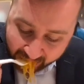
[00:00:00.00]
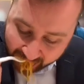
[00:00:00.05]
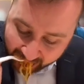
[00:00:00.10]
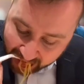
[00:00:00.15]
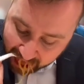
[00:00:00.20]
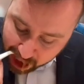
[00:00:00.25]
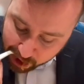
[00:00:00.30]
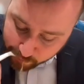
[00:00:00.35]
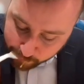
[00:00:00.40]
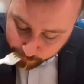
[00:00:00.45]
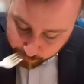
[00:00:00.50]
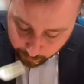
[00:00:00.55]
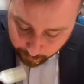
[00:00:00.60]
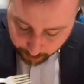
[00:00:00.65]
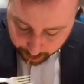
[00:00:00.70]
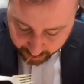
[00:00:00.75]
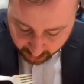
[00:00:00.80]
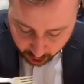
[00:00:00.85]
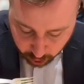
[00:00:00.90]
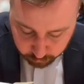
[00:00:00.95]
you try it.
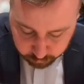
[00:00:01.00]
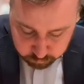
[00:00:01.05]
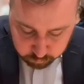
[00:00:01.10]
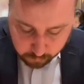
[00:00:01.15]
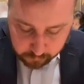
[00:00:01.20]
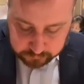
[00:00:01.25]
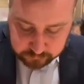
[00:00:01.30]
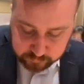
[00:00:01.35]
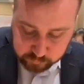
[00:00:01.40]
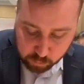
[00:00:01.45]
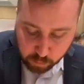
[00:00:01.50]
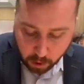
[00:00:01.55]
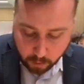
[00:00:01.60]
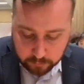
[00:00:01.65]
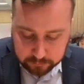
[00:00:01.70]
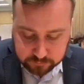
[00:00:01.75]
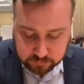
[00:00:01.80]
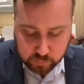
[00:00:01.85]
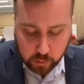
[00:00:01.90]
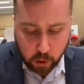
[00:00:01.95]

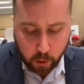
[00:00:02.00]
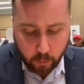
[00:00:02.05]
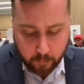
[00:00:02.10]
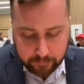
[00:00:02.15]
Ooh.